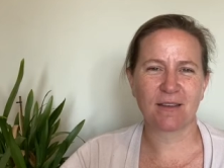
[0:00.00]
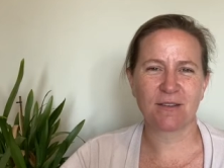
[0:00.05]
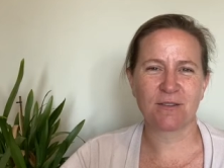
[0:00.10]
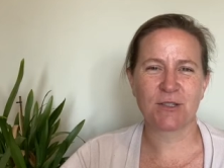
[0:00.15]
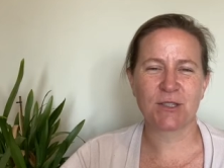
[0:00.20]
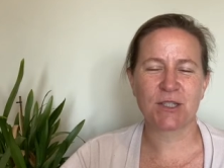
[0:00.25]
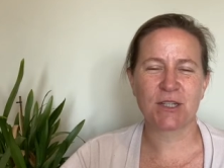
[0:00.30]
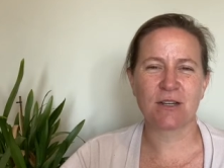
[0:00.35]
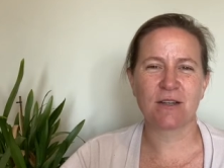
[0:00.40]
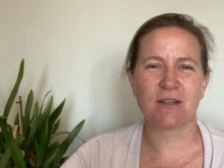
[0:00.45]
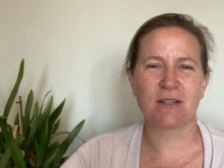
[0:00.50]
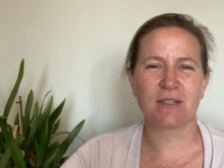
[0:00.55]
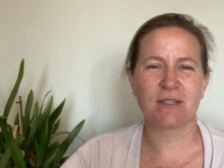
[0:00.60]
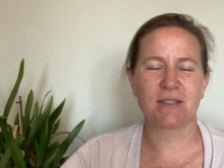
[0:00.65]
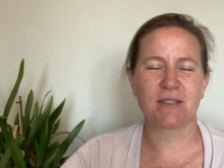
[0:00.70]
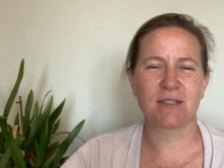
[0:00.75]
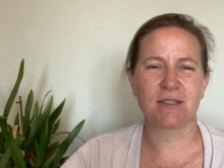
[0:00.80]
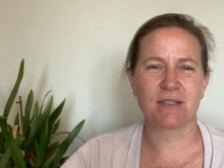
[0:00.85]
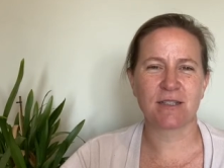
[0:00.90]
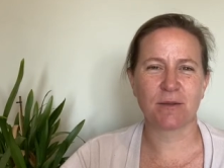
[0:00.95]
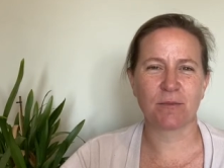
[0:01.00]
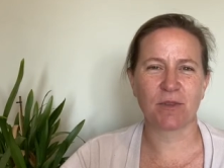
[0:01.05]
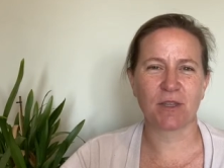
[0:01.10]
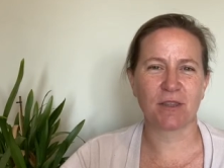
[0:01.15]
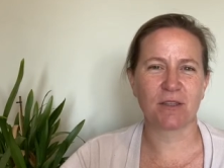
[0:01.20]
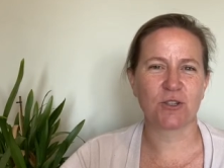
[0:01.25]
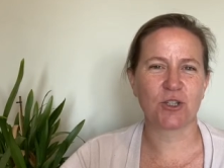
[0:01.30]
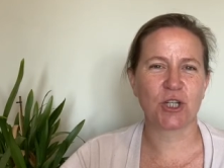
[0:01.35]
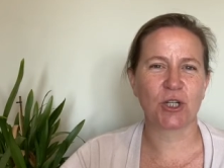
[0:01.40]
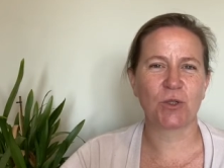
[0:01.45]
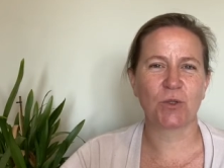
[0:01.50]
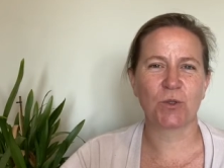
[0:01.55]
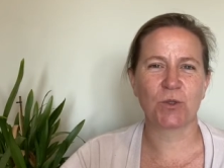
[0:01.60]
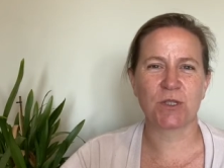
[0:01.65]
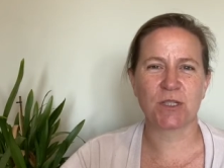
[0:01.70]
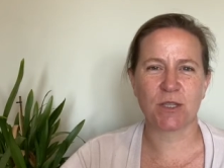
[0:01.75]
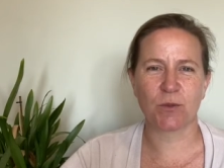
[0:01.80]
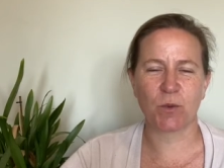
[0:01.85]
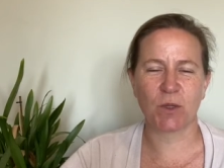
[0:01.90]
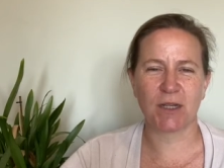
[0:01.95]
who started something that she
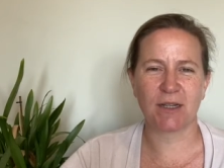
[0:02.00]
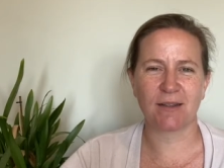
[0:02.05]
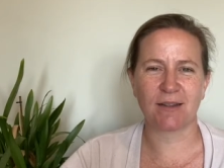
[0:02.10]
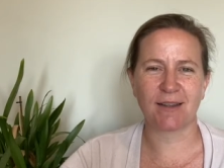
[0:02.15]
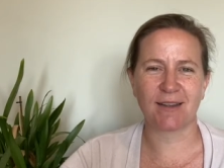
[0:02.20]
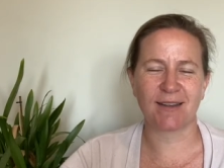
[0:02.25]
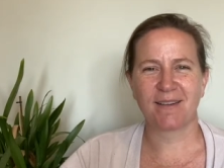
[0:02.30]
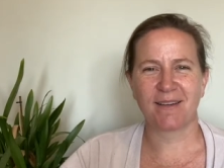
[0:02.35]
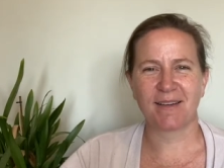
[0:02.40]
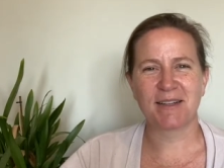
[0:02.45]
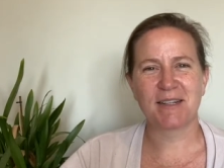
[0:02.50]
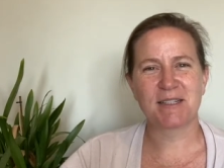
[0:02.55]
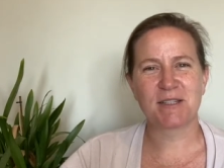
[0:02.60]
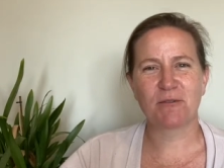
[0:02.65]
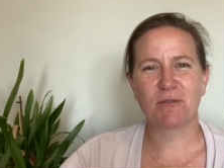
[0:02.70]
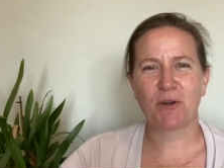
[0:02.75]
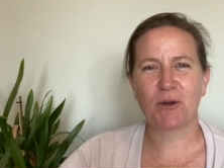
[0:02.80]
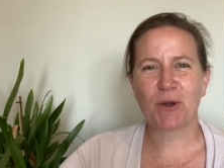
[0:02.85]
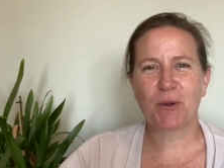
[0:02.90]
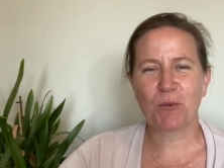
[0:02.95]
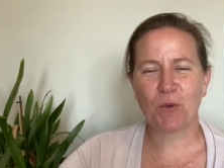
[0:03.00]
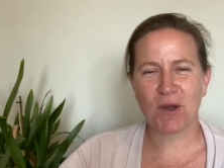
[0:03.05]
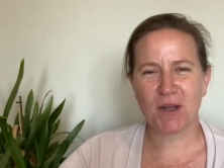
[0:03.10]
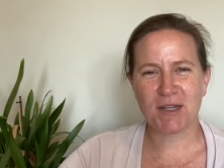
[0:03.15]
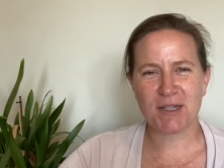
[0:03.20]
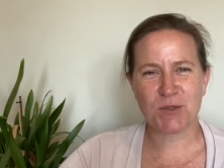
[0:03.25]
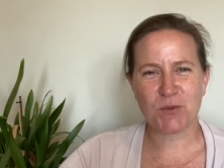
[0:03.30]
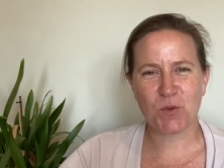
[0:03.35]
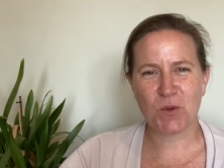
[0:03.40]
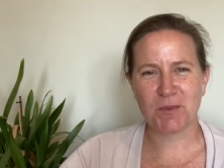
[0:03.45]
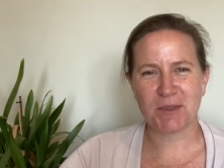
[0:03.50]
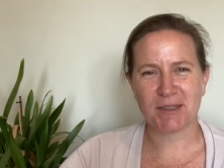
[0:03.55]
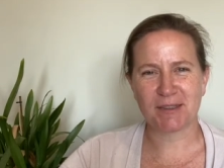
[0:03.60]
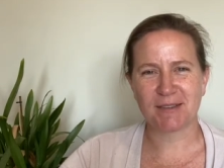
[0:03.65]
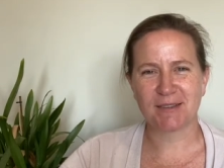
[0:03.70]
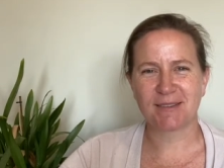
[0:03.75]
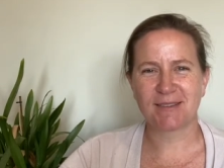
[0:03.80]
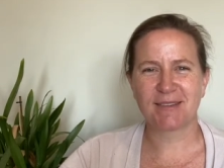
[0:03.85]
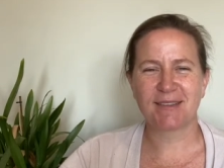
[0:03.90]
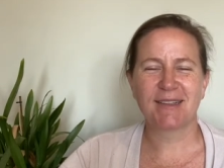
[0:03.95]
calls the work and is a very wise
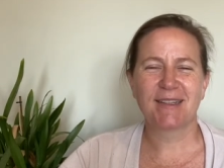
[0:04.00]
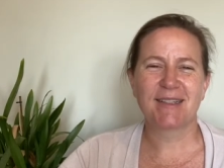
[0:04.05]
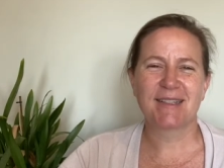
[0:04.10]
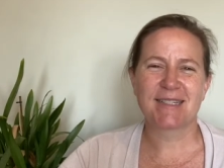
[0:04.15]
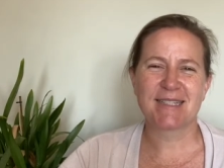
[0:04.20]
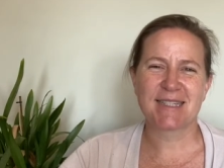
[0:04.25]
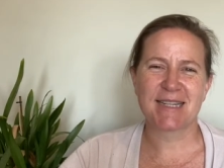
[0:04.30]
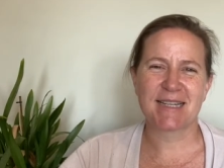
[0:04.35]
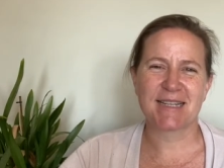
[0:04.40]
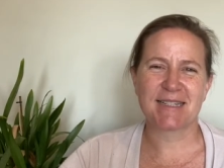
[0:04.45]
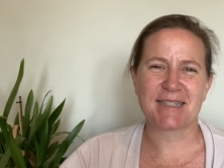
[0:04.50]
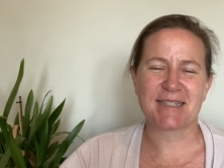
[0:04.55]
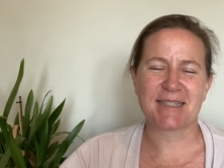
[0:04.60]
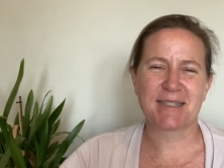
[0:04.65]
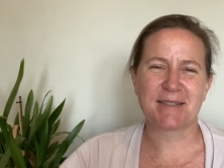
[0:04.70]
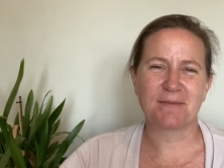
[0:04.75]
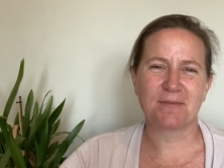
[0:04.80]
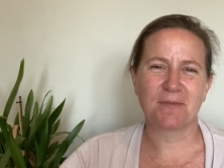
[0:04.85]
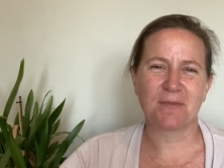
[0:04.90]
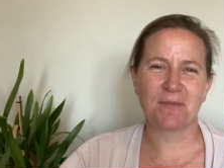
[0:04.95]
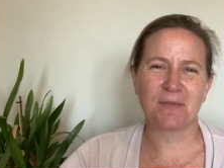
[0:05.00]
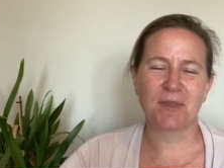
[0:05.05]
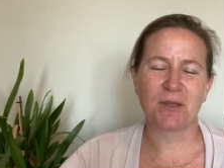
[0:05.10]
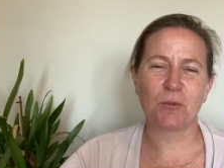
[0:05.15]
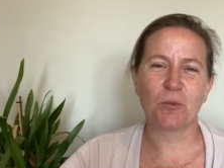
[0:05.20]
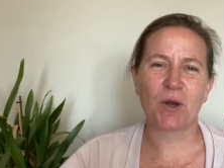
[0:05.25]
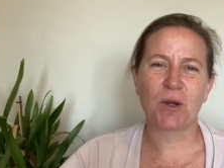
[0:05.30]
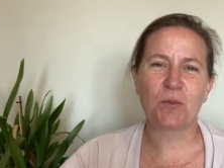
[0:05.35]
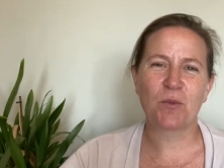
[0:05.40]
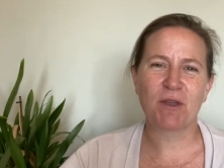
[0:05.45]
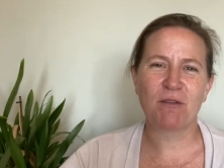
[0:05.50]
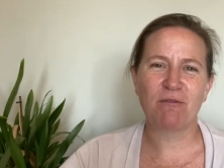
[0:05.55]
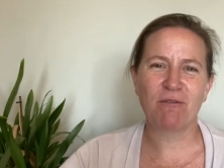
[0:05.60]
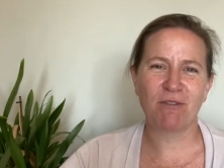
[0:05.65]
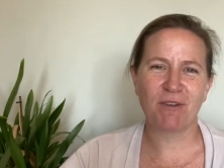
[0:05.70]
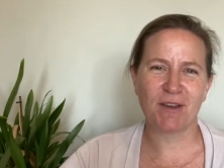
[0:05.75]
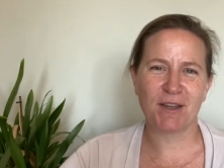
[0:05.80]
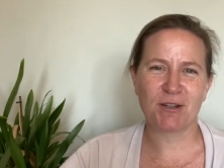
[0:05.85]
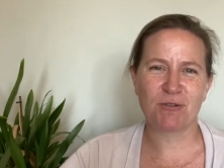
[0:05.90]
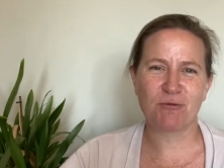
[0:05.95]
woman, says that when we
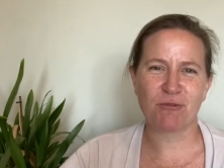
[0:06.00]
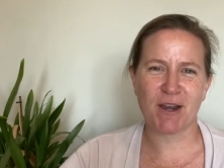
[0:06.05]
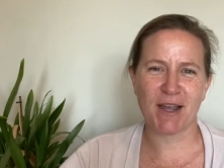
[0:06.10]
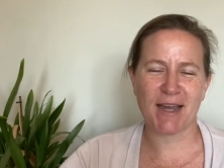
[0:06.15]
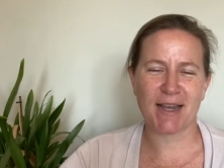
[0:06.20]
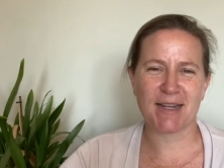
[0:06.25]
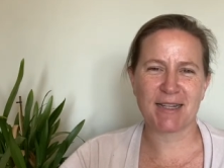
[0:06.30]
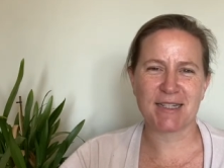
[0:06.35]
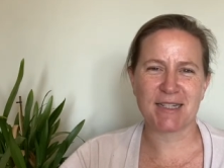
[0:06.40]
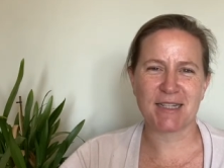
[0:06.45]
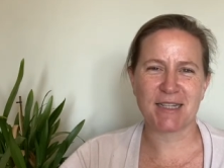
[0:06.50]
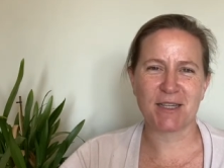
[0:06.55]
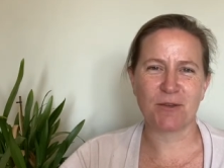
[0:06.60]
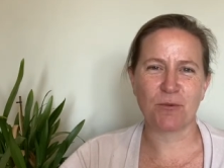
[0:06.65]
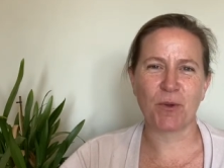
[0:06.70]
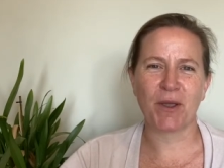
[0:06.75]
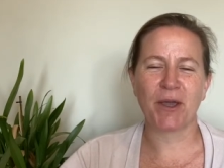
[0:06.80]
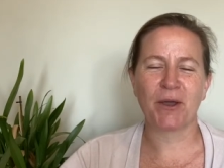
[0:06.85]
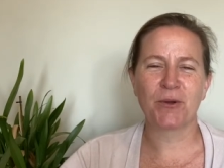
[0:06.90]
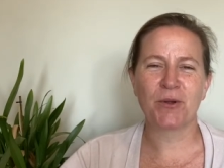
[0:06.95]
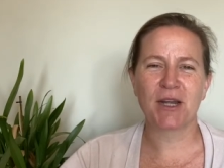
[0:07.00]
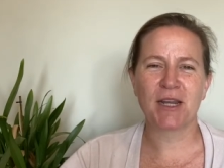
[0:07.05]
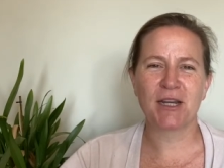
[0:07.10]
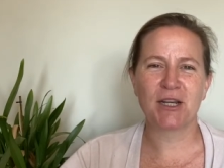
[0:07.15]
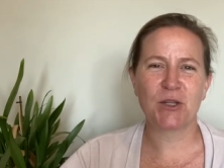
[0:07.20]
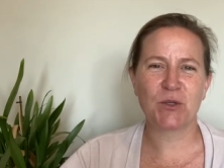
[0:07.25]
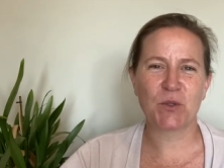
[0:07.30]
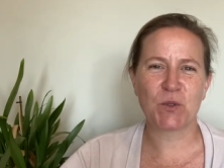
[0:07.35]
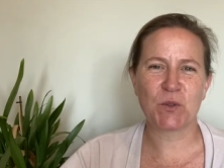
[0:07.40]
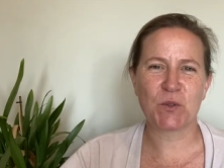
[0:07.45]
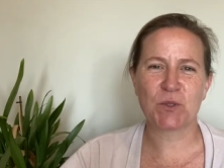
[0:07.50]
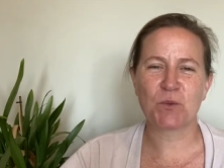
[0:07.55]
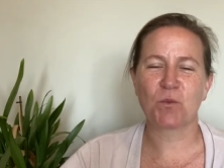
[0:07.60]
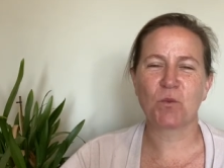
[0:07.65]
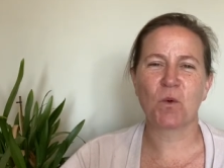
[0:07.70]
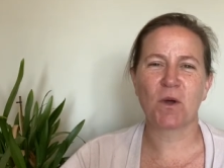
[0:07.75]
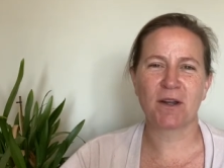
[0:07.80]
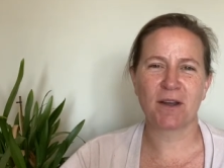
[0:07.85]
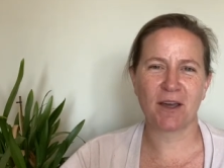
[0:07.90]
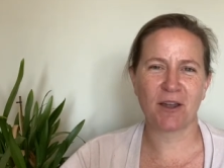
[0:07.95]
fight reality, we only lose
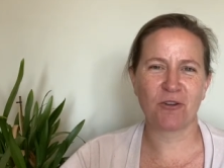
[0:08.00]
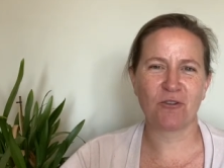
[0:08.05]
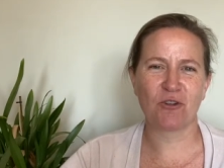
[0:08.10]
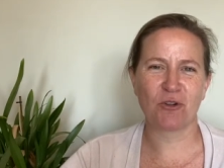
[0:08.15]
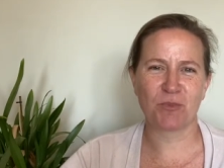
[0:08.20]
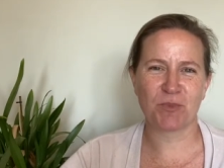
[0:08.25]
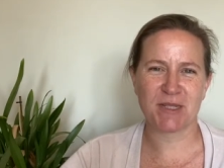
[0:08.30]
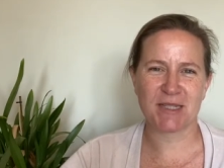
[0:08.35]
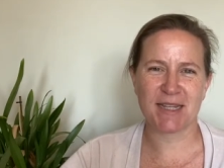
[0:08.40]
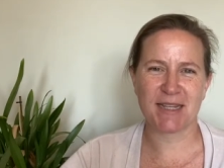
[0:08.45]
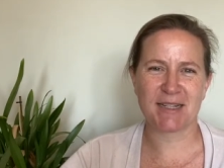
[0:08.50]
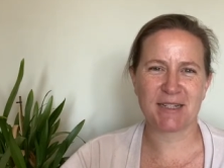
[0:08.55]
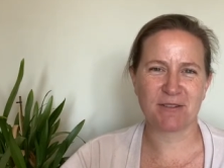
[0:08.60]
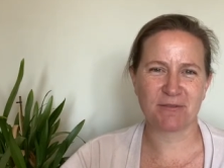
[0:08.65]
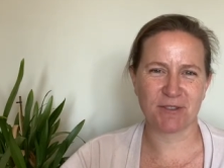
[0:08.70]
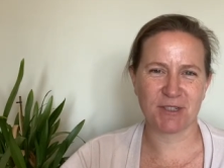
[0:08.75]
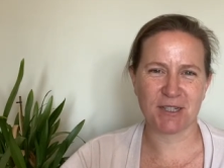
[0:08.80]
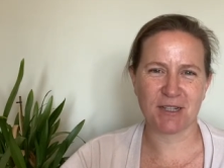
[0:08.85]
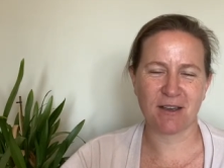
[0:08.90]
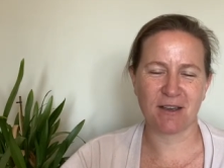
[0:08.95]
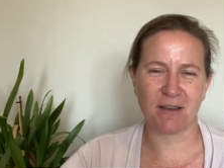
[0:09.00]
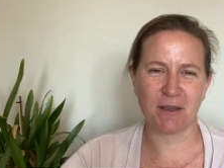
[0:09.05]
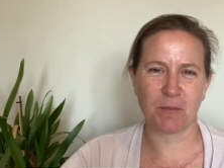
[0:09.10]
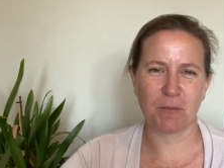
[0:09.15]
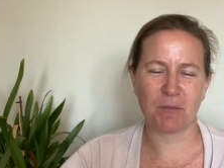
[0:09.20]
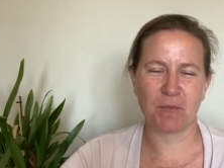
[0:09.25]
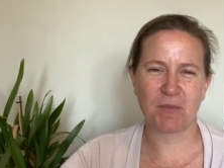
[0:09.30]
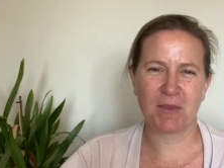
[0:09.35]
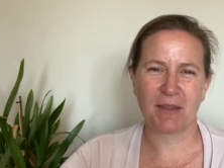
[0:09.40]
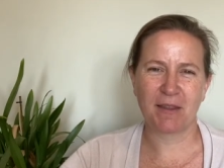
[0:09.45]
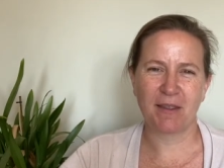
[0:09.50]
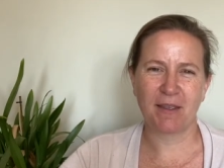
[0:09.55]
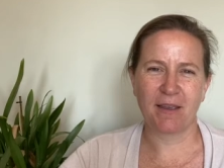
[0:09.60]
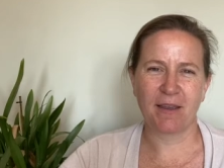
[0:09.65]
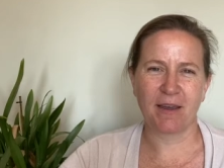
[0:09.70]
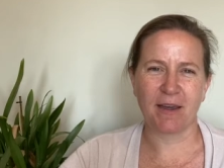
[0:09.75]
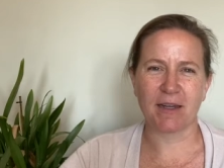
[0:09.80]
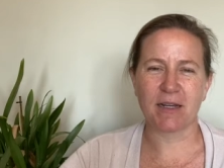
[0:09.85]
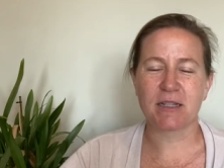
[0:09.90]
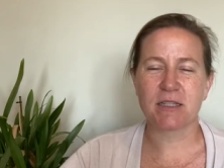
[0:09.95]
100% of the time.
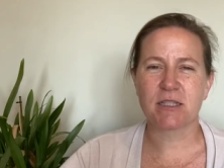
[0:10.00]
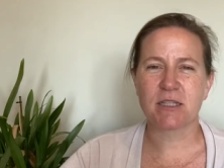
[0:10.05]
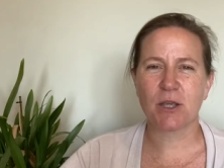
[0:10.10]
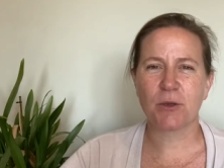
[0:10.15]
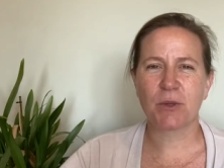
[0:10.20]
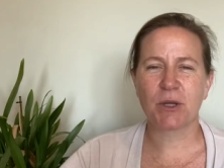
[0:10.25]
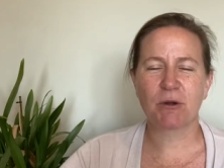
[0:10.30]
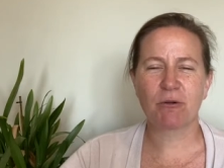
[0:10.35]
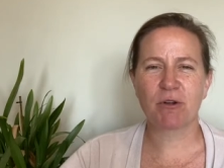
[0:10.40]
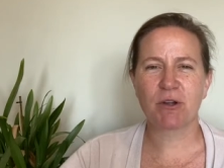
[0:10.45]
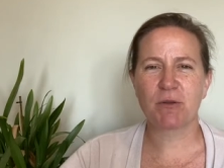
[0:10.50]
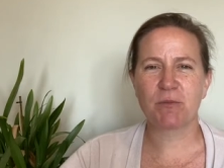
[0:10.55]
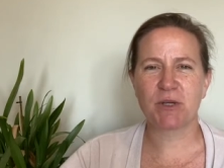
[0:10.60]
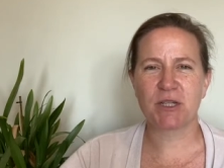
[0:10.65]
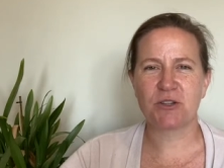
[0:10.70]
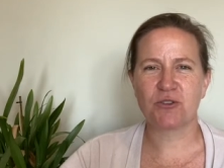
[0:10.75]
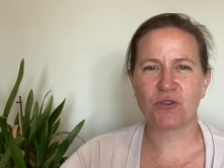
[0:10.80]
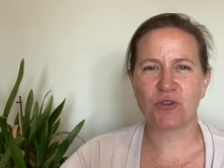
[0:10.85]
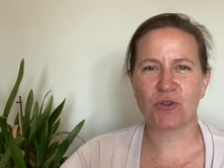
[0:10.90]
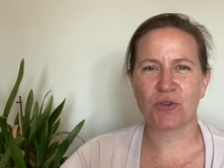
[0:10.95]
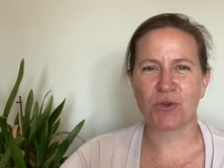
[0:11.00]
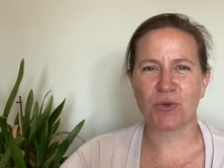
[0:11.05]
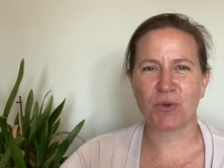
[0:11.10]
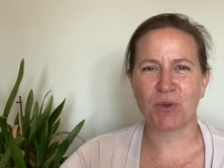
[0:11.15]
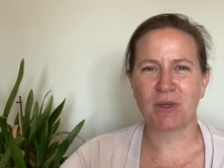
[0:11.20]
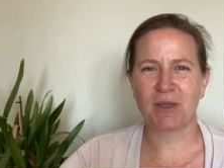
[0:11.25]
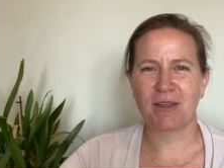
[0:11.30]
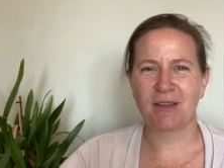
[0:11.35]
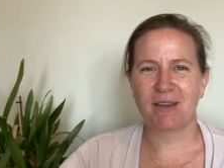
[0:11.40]
And it's so incredibly true.